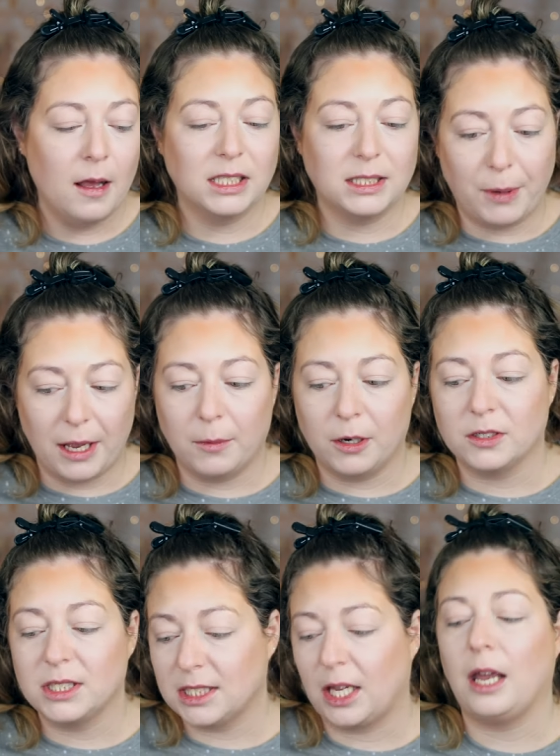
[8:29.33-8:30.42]

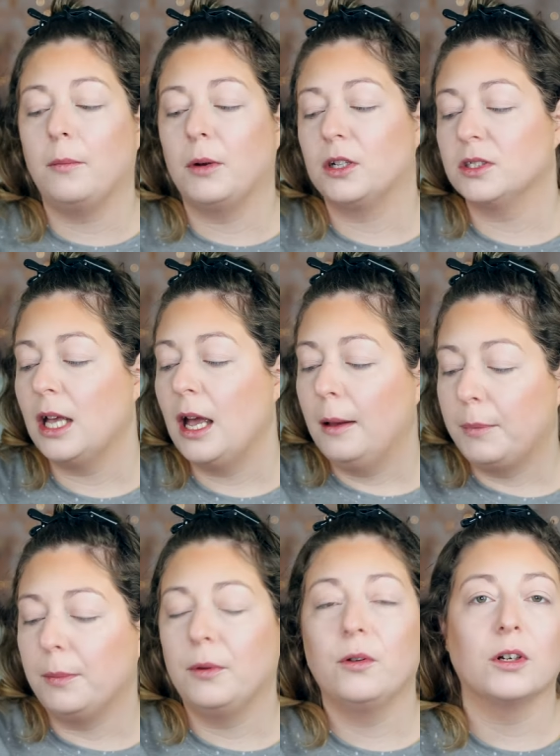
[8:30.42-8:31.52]
spammers, scammers,
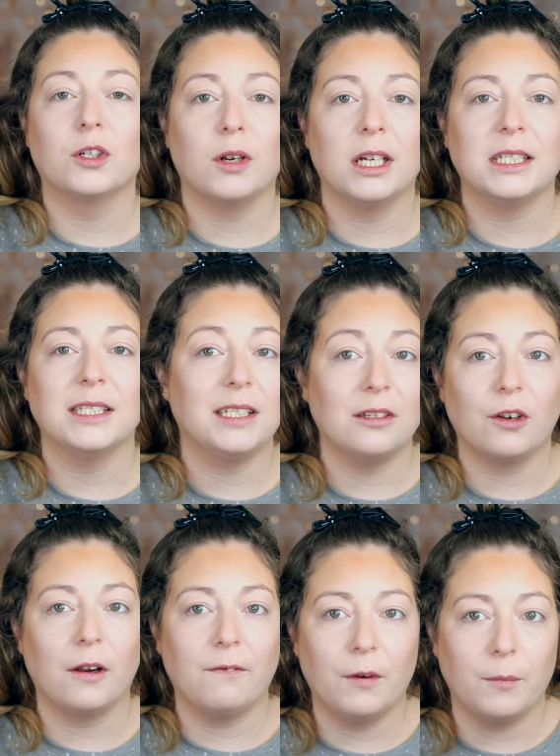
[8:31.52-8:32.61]
people who are trying to steal
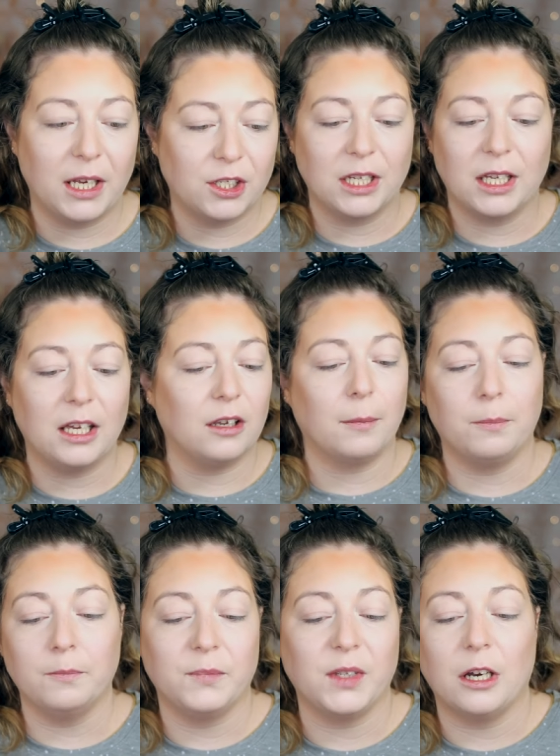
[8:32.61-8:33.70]
your information, get you to,
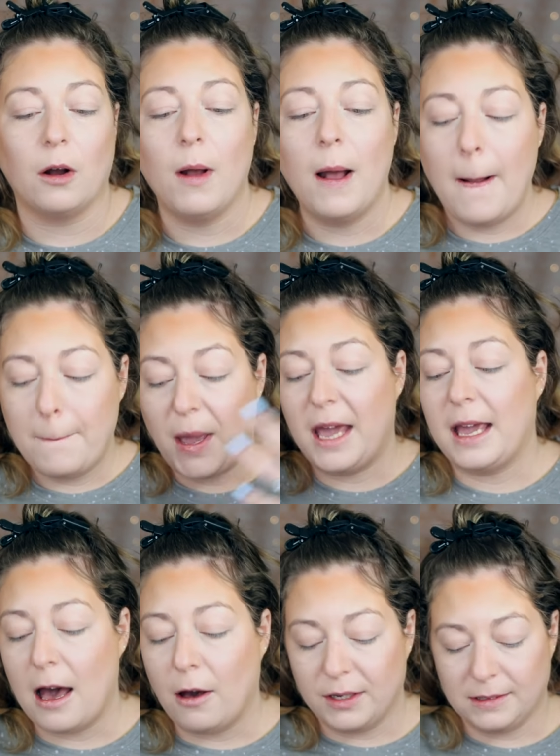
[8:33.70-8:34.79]
you know, pay
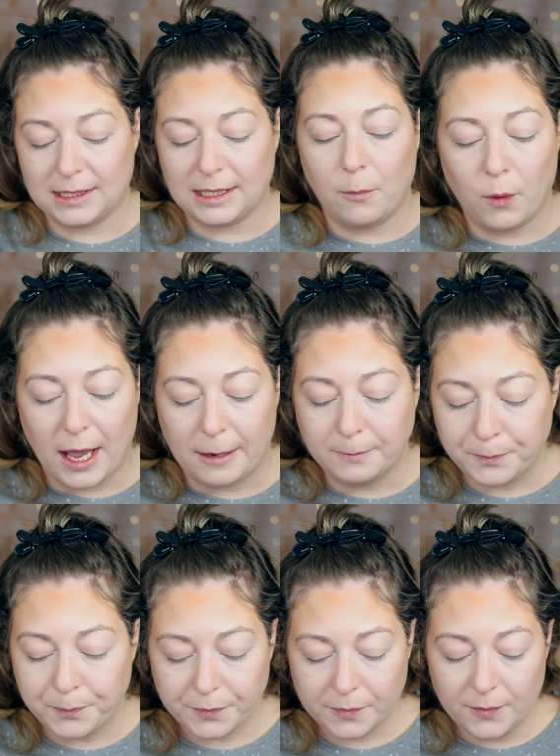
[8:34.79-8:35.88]
out in some way.
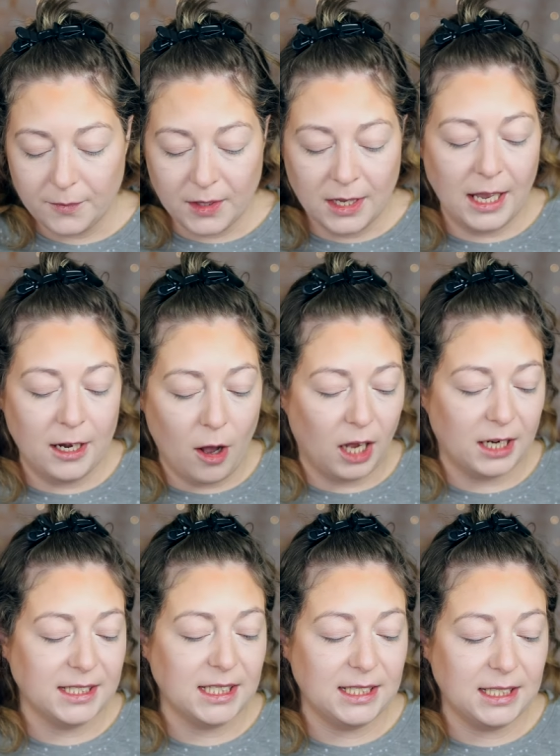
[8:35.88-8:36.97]
And
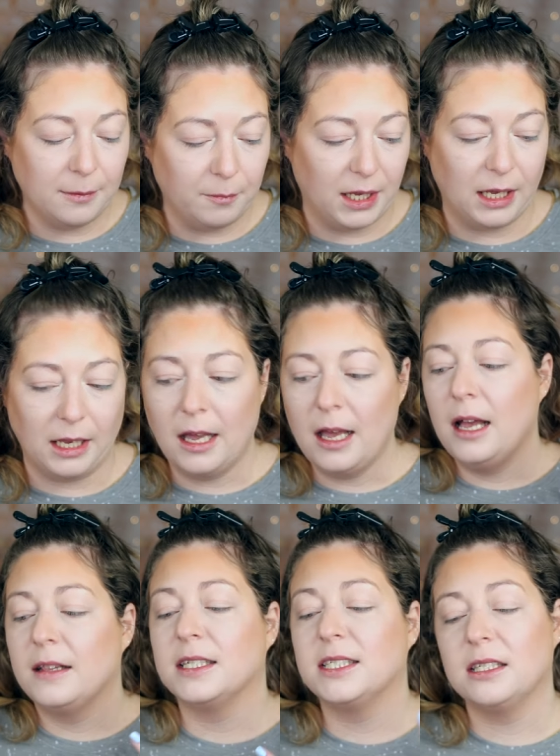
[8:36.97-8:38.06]
honestly, to me,
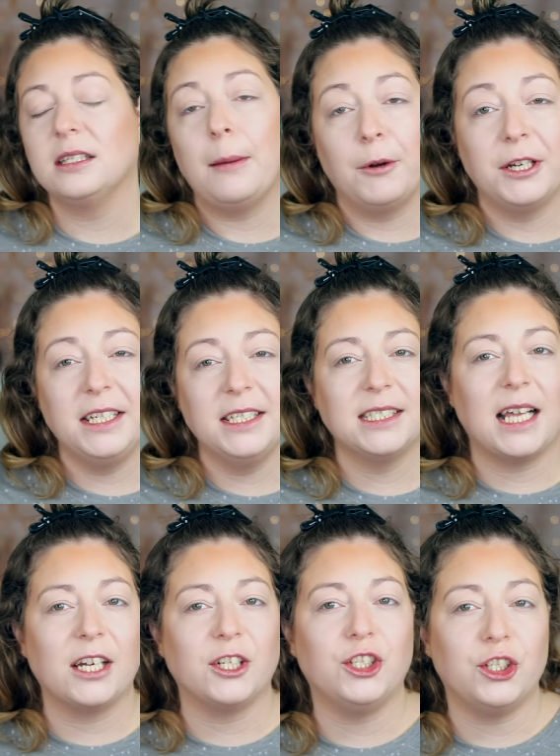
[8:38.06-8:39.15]
the celebrities
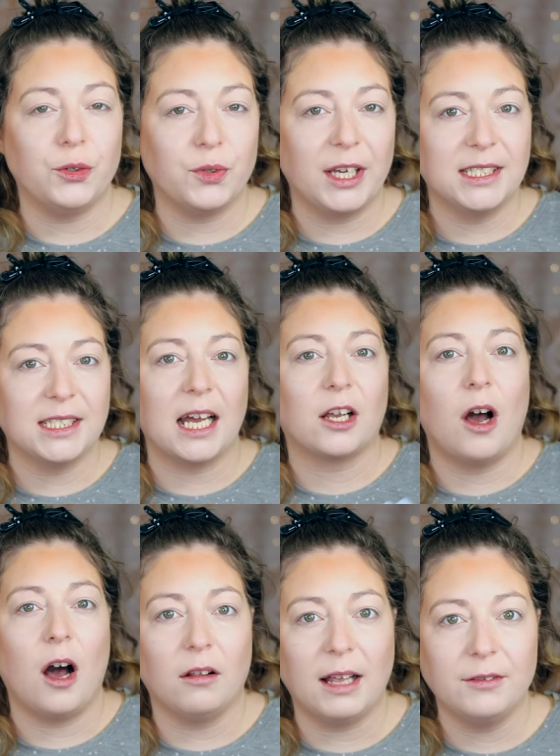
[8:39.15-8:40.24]
that do this, that
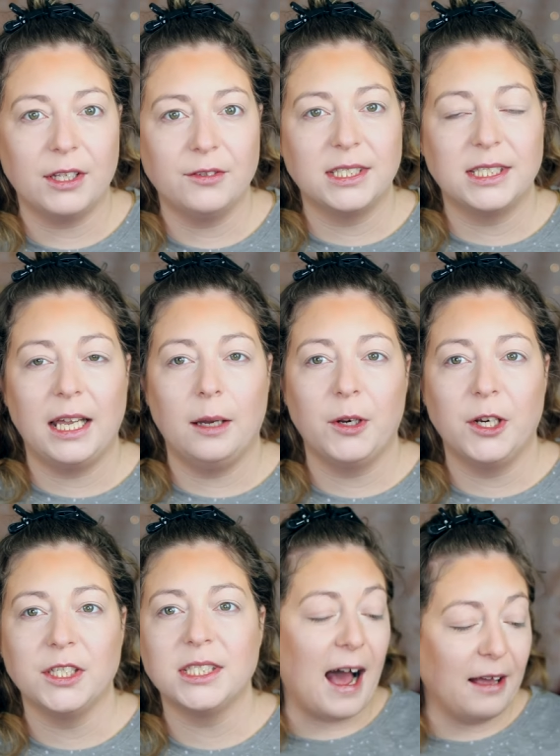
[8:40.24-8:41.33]
call out those
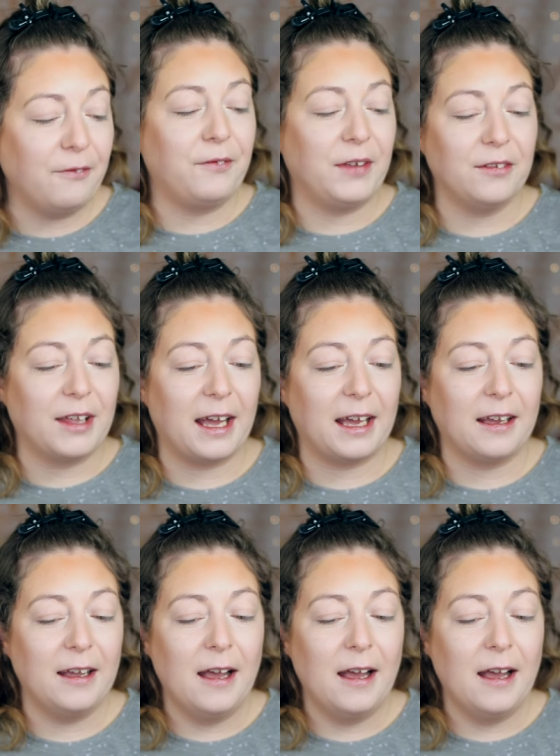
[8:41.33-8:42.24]
scammers, I feel like